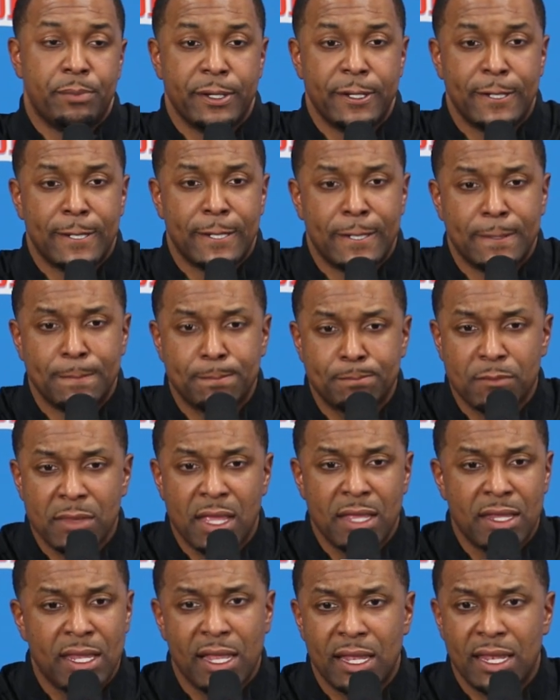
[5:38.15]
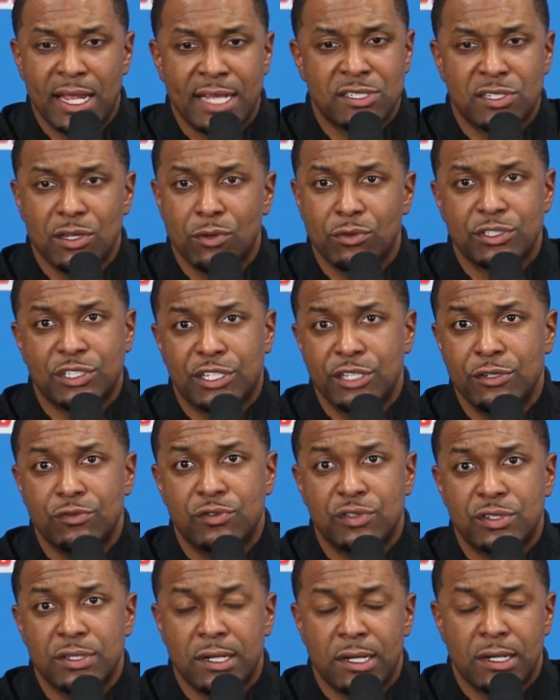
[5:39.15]
But that's no
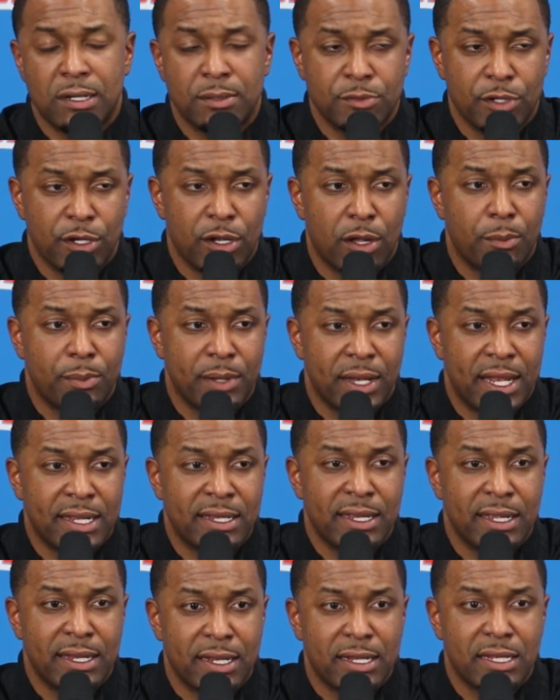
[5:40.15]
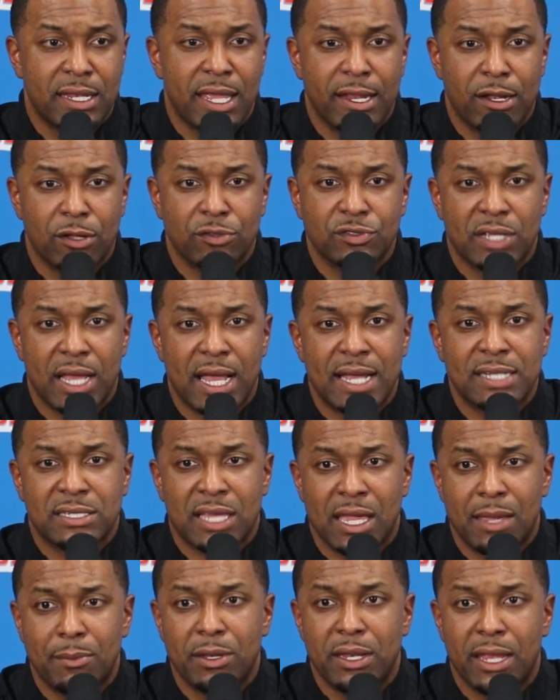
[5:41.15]
excuse, you know. But at the end of the day, those guys
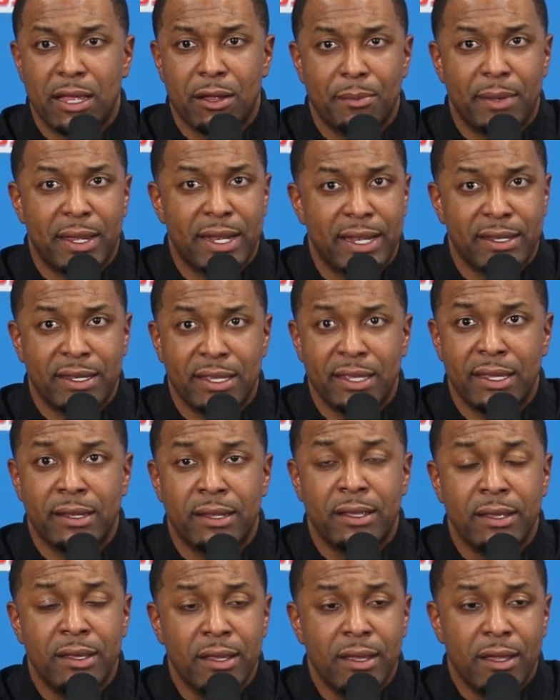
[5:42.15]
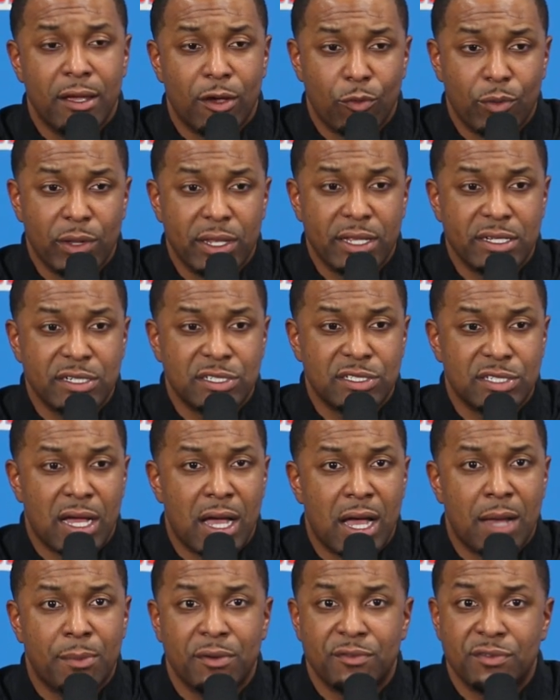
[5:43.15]
came in there, man, and did a really good
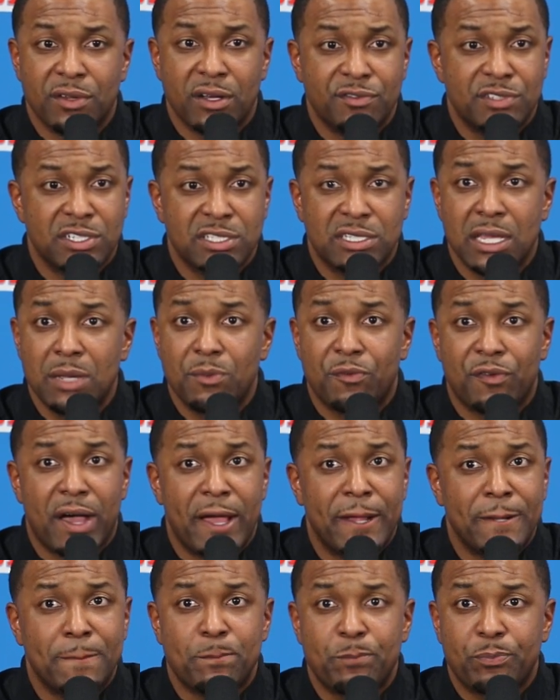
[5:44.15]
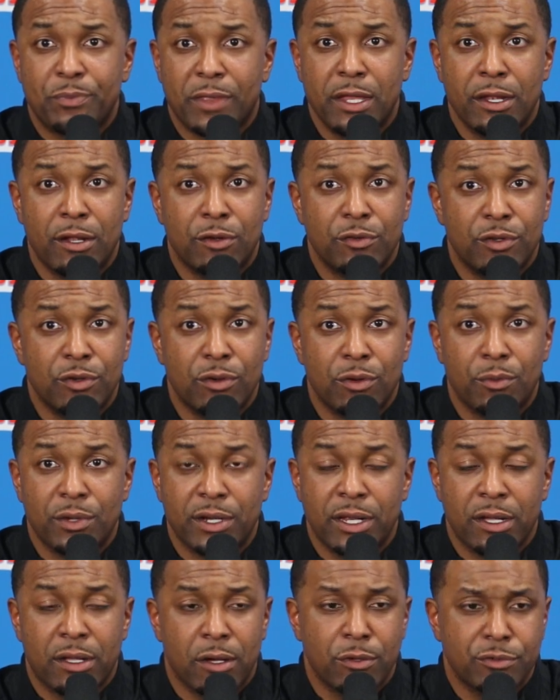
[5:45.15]
job of just keep fighting, you know, doing
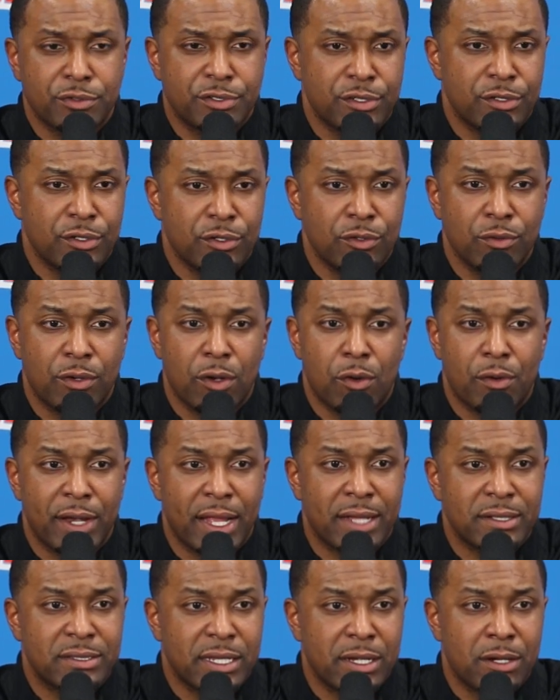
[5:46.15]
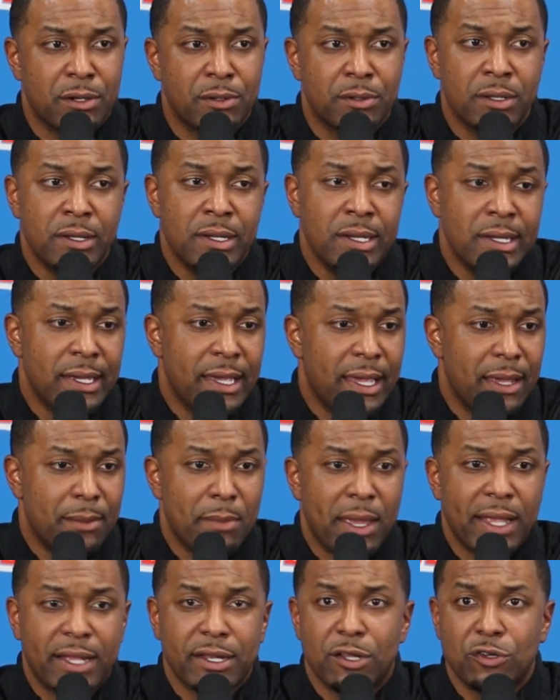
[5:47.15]
what their coach should do, going out there
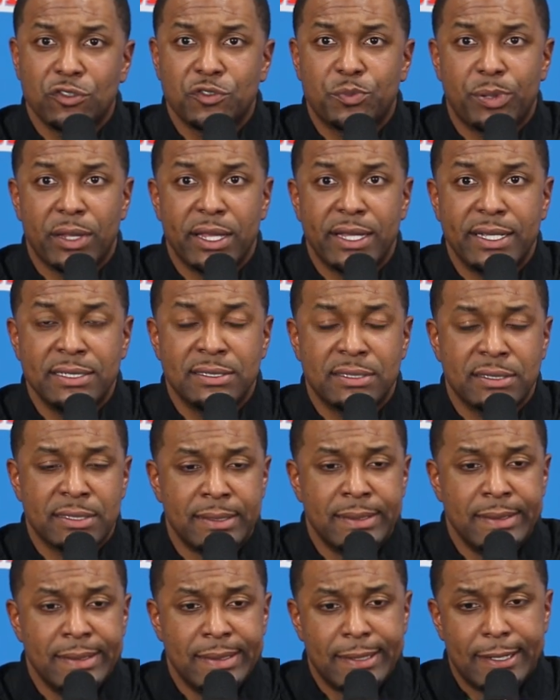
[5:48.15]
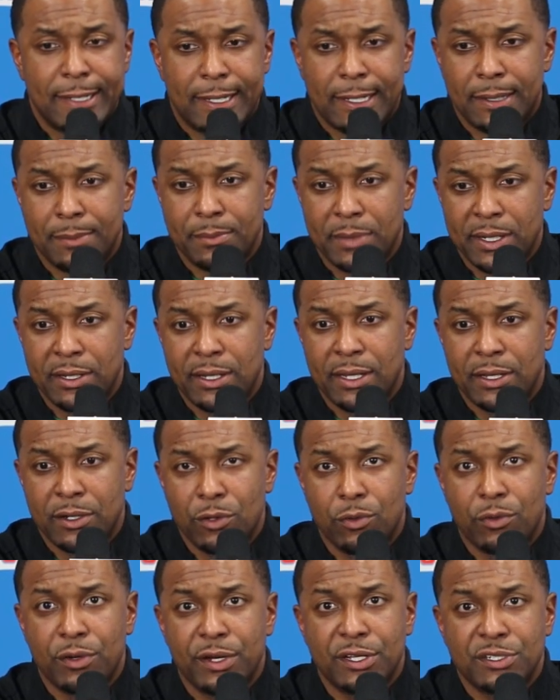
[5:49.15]
and making those plays and
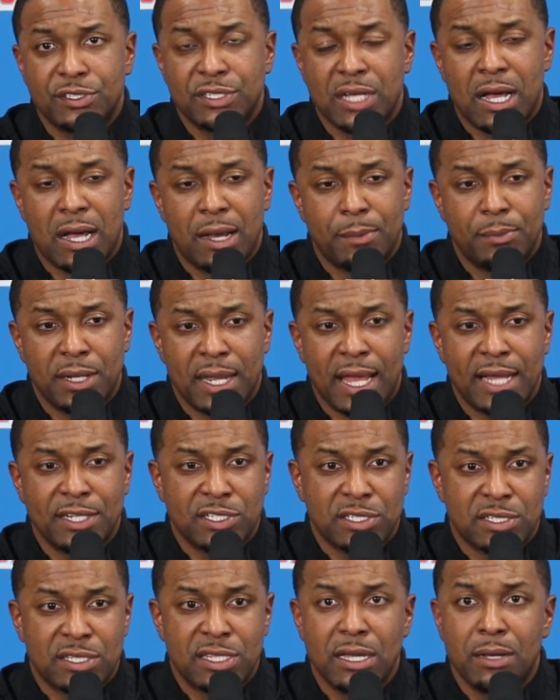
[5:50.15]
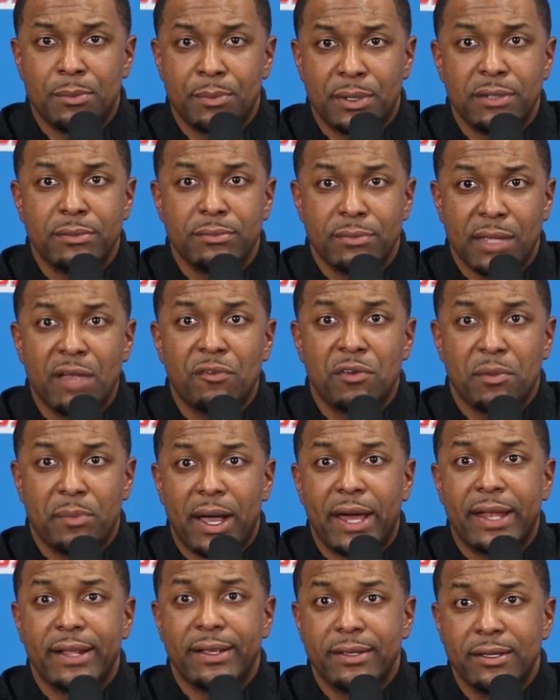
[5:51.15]
doing their job. But not just them, but
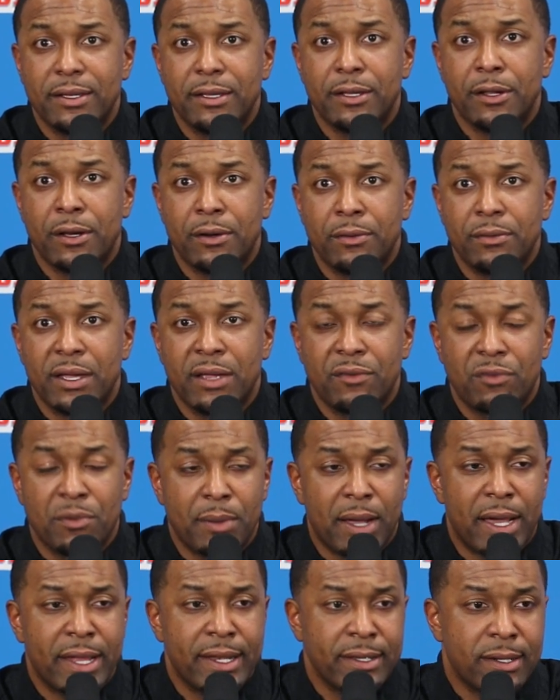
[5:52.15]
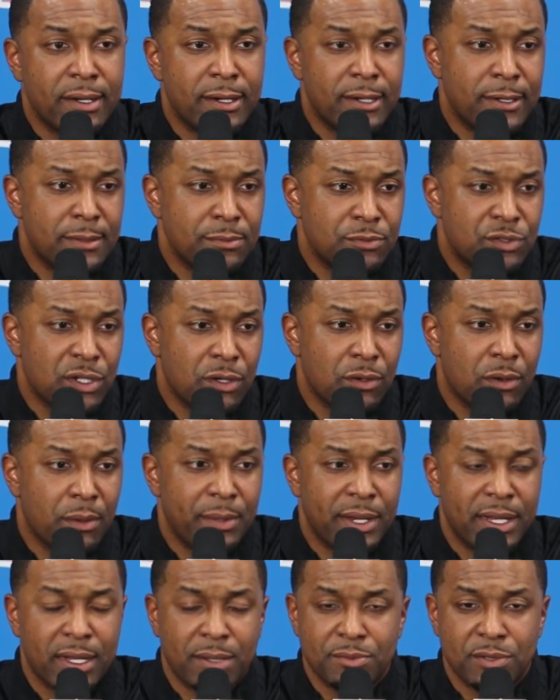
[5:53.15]
everybody, you know, everybody. So, I
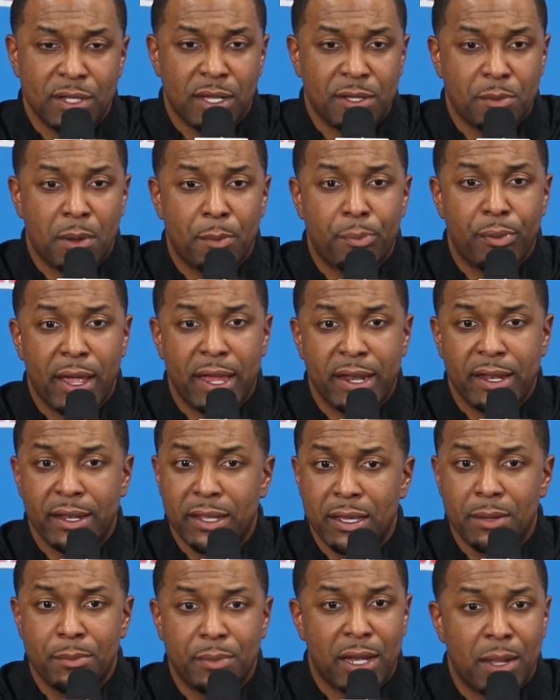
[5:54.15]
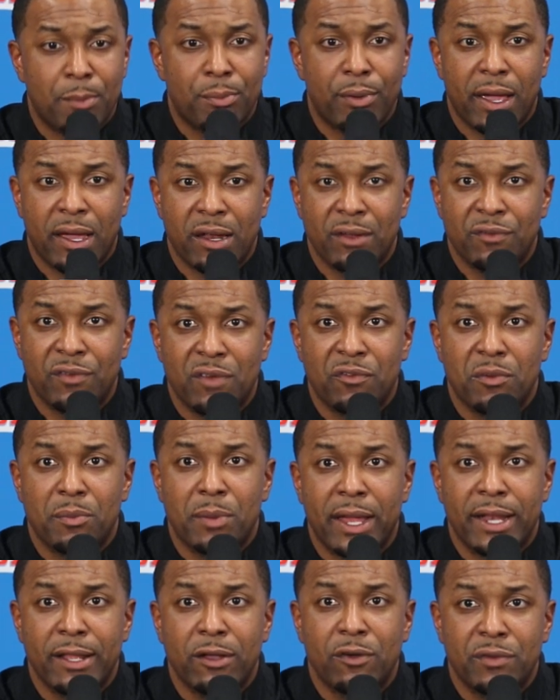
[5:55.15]
mean, I'm proud of them, but I'm proud of
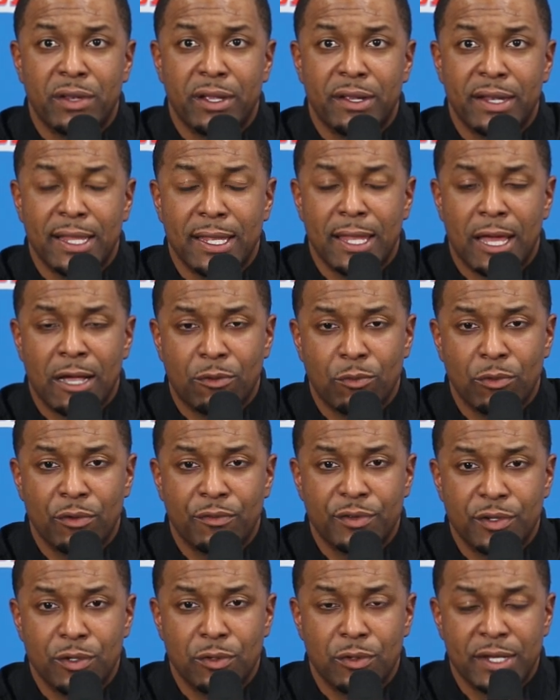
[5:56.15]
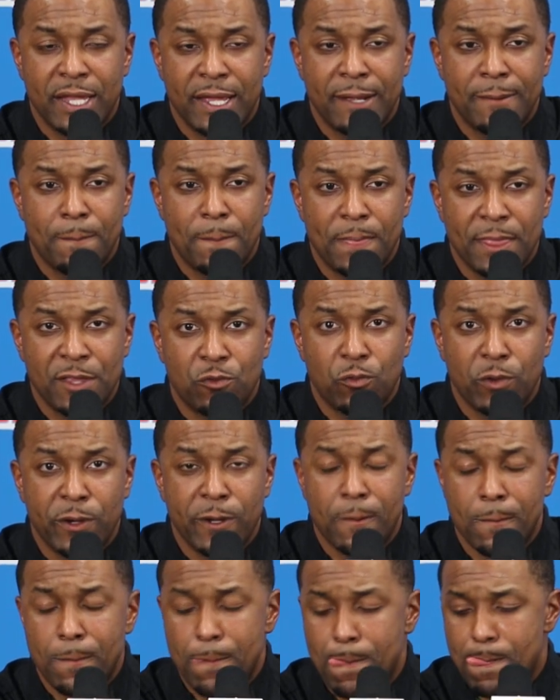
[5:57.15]
everybody over there in that locker room for doing that as well.